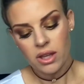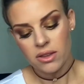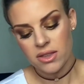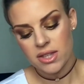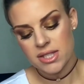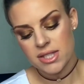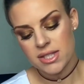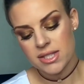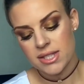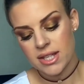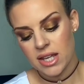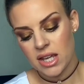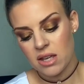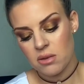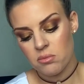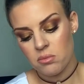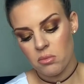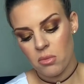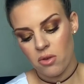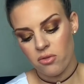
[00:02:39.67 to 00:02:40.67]
This is the
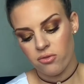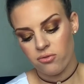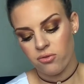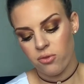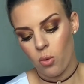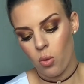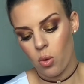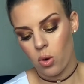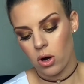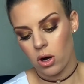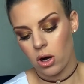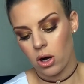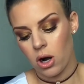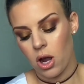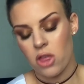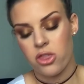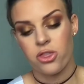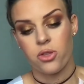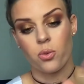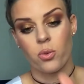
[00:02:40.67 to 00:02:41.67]

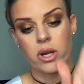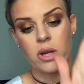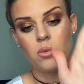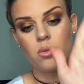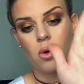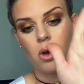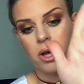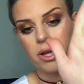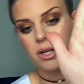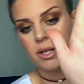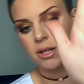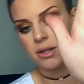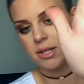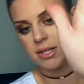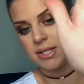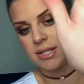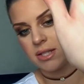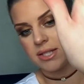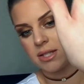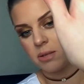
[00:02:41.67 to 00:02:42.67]
M431.
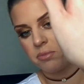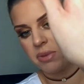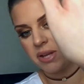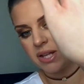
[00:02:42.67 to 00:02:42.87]
This is a